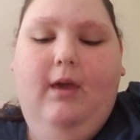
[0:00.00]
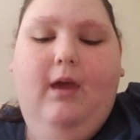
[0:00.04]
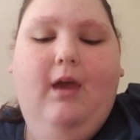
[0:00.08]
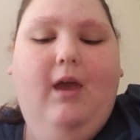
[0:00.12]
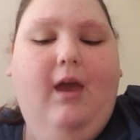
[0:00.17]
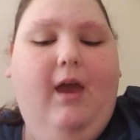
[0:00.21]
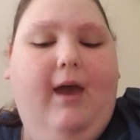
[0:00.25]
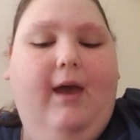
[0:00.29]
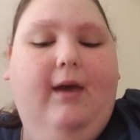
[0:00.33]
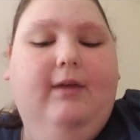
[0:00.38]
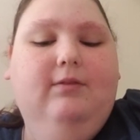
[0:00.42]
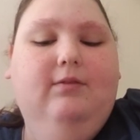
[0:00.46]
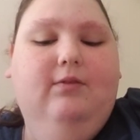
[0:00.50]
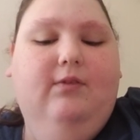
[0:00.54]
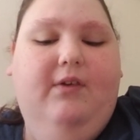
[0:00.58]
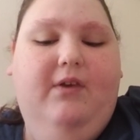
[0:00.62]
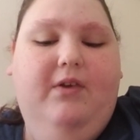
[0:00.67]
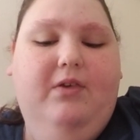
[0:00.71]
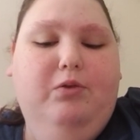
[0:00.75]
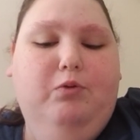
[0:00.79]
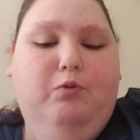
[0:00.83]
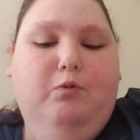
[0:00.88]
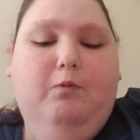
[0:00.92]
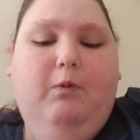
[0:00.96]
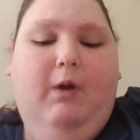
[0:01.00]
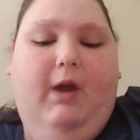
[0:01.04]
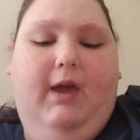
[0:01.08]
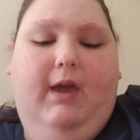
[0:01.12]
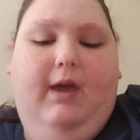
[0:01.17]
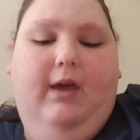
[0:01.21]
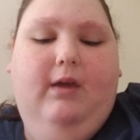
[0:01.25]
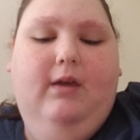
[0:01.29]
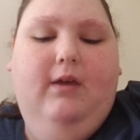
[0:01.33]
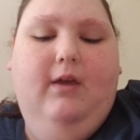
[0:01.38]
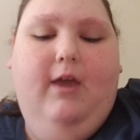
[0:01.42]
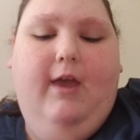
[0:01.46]
At this
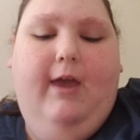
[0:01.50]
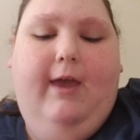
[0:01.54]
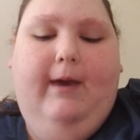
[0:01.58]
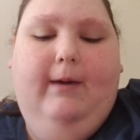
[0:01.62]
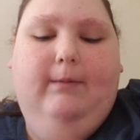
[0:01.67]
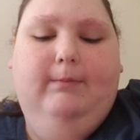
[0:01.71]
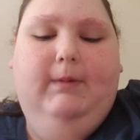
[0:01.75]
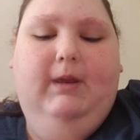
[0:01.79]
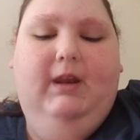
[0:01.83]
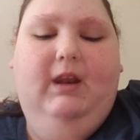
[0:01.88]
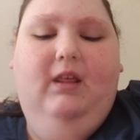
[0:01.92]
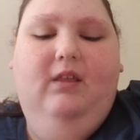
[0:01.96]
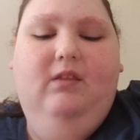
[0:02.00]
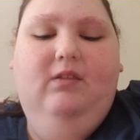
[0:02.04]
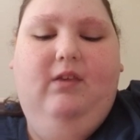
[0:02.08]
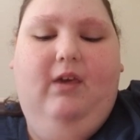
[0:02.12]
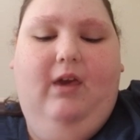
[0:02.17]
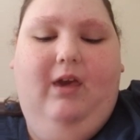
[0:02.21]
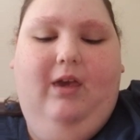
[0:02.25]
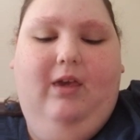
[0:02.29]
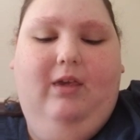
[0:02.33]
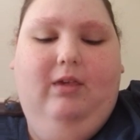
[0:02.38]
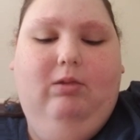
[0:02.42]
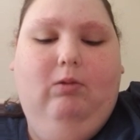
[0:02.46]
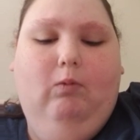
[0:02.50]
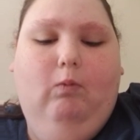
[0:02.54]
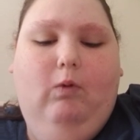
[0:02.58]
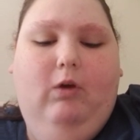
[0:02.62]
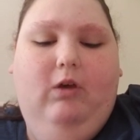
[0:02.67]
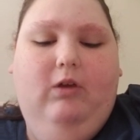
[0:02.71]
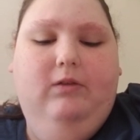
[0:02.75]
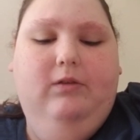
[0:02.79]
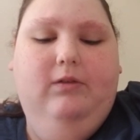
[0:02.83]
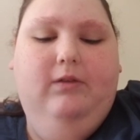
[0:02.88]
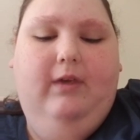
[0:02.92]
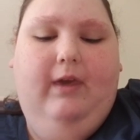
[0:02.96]
rate, how many days will
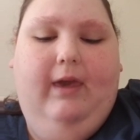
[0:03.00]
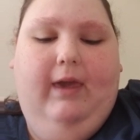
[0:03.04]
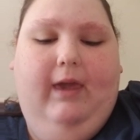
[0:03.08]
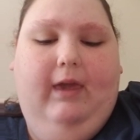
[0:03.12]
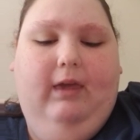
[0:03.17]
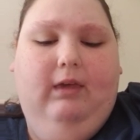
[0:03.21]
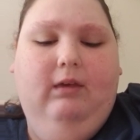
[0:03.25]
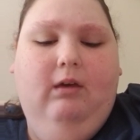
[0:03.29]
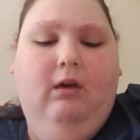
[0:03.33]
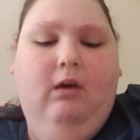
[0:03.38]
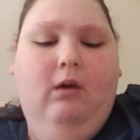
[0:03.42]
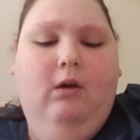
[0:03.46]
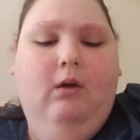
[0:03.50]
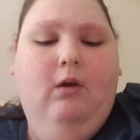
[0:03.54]
it take